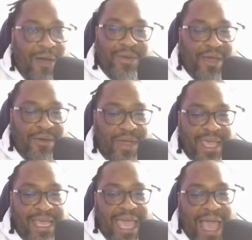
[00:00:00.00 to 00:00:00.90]
don't know.
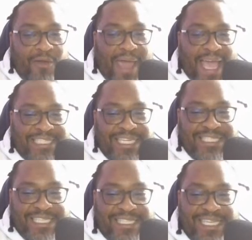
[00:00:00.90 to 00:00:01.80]
I don't know how she
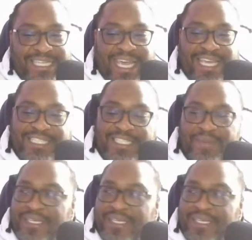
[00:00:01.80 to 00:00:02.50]
could just sit there and just